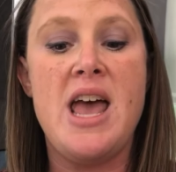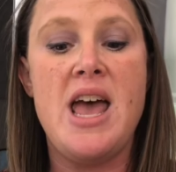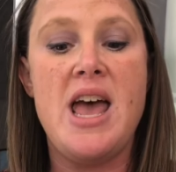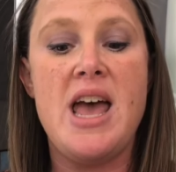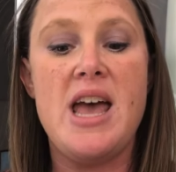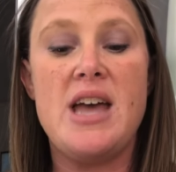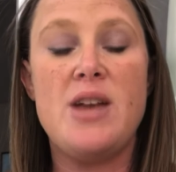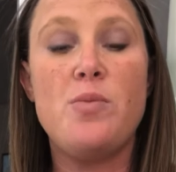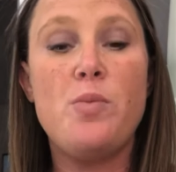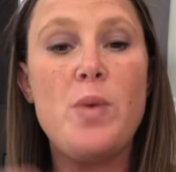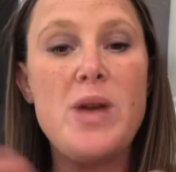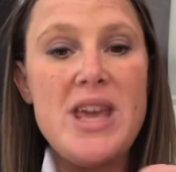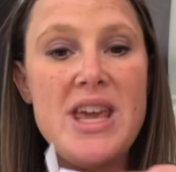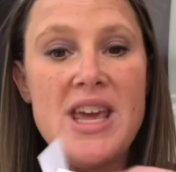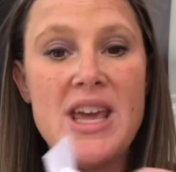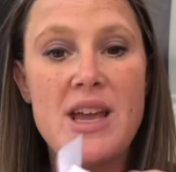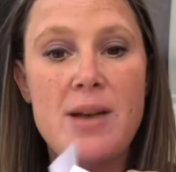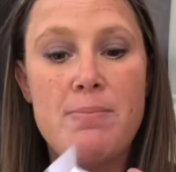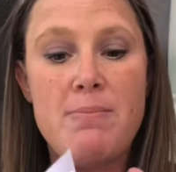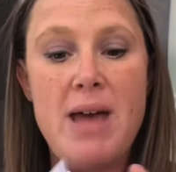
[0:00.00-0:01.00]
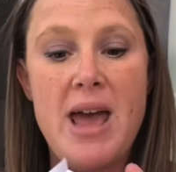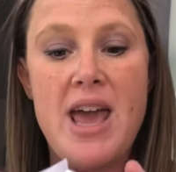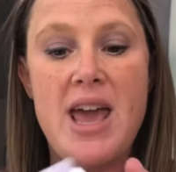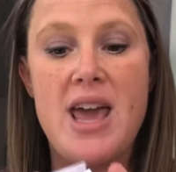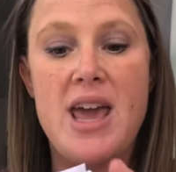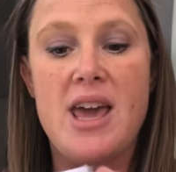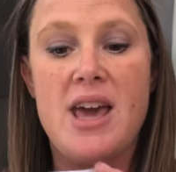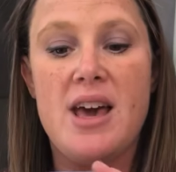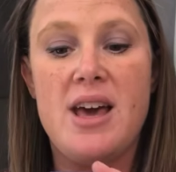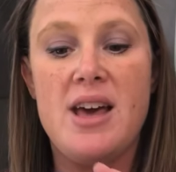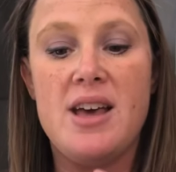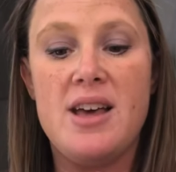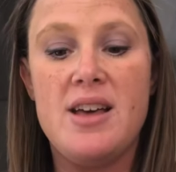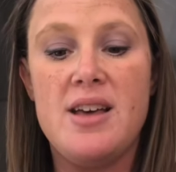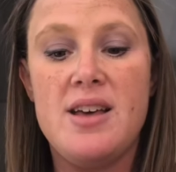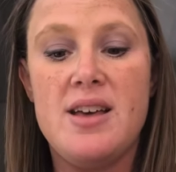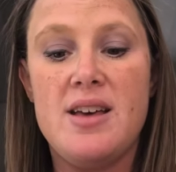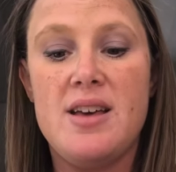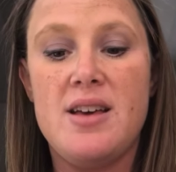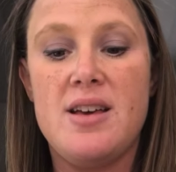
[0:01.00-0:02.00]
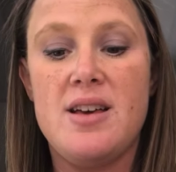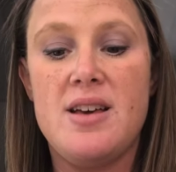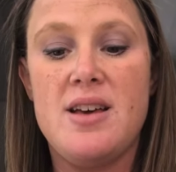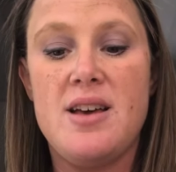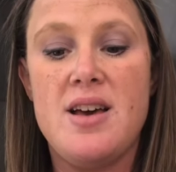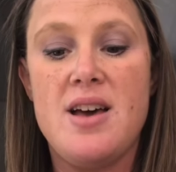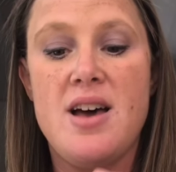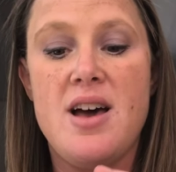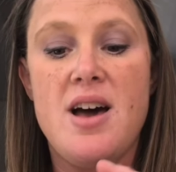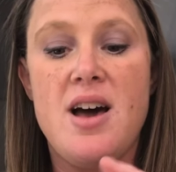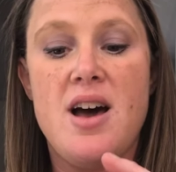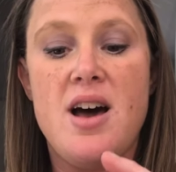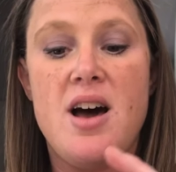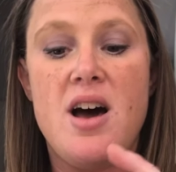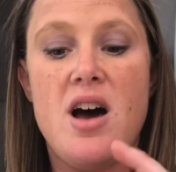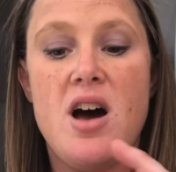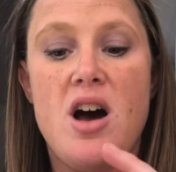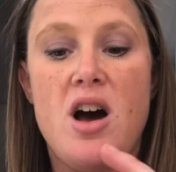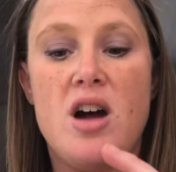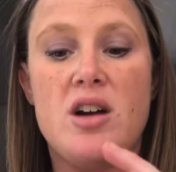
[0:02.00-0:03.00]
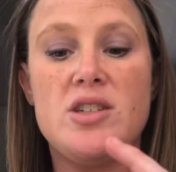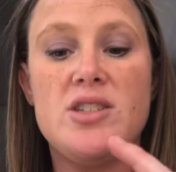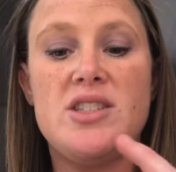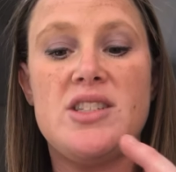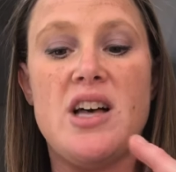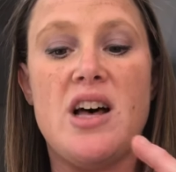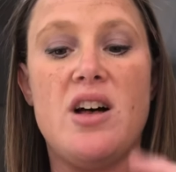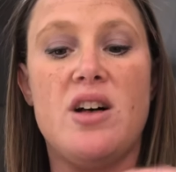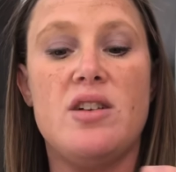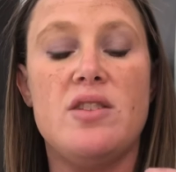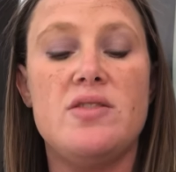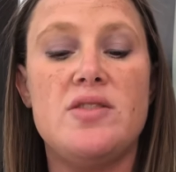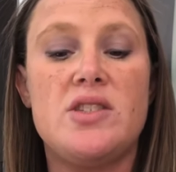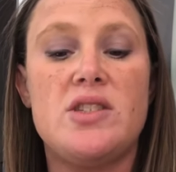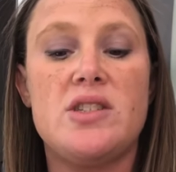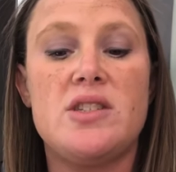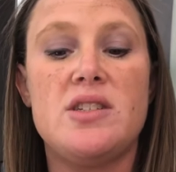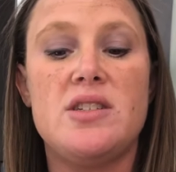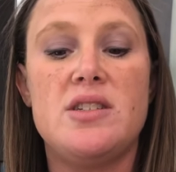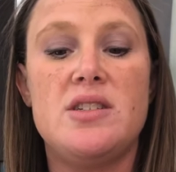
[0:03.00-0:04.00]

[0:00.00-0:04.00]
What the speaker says: And we can make ourselves